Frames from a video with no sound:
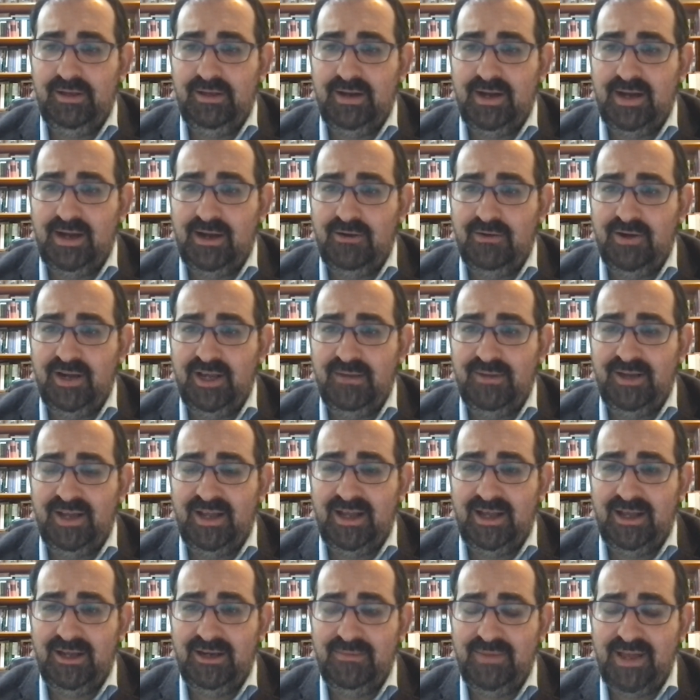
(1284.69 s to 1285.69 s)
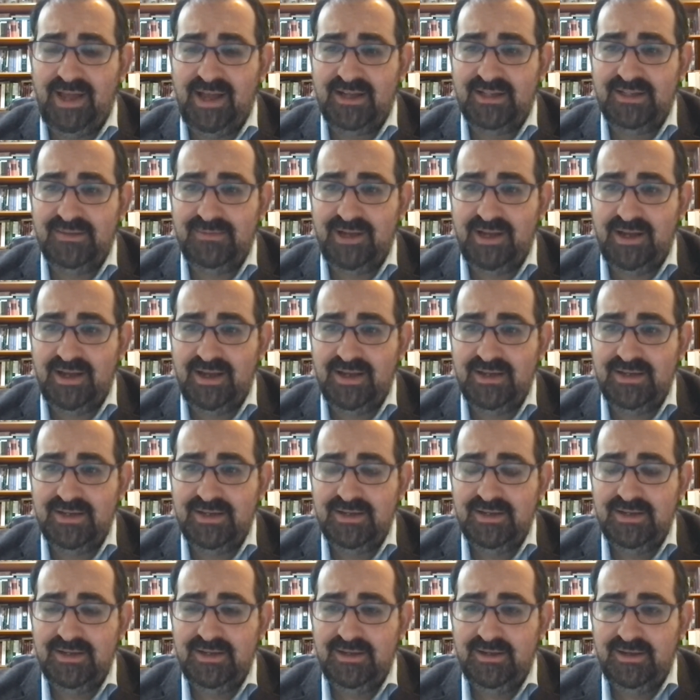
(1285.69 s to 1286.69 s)
in higher ed about how to
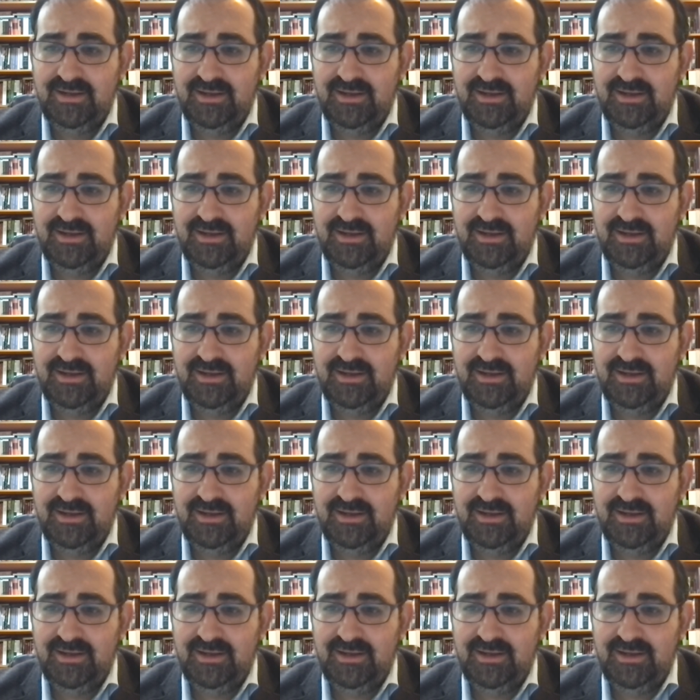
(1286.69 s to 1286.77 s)
maximize